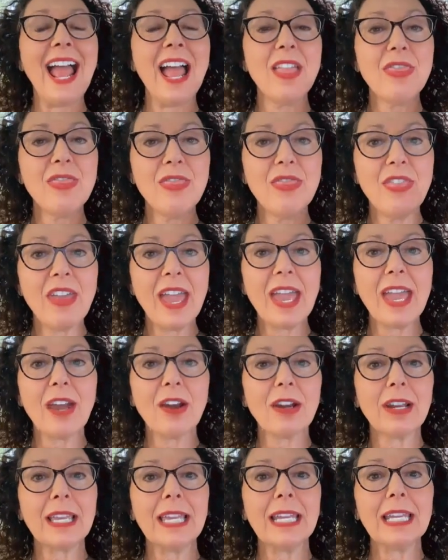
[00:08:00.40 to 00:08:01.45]
and they
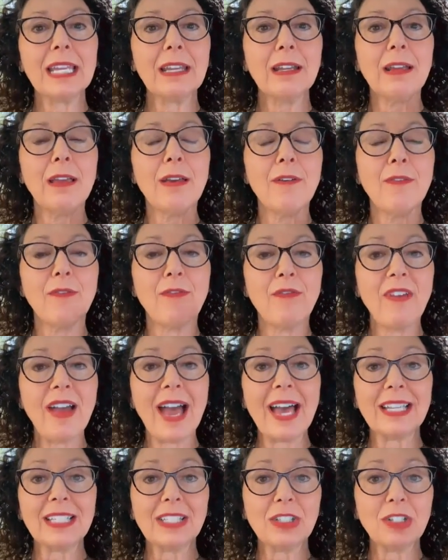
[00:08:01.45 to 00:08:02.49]
are getting
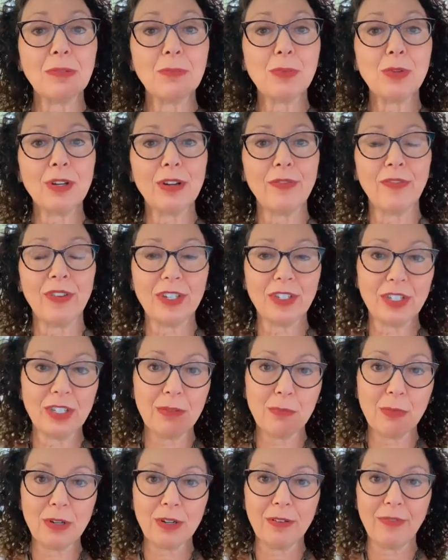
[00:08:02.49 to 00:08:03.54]
faster, more
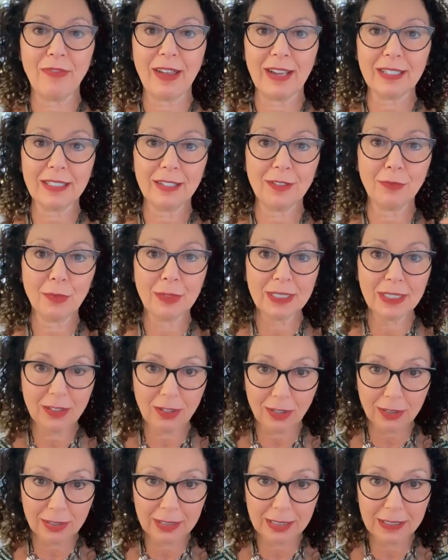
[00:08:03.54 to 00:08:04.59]
efficient, more effective
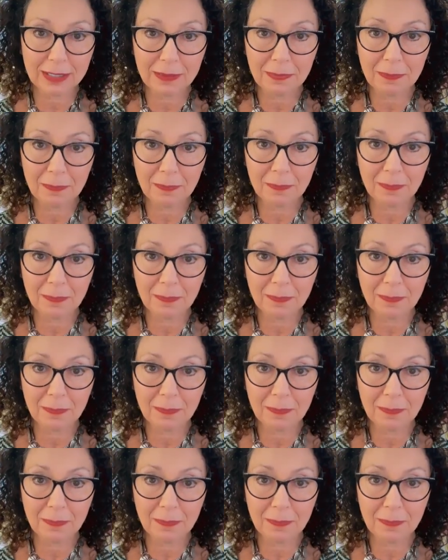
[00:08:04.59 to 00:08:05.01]
results.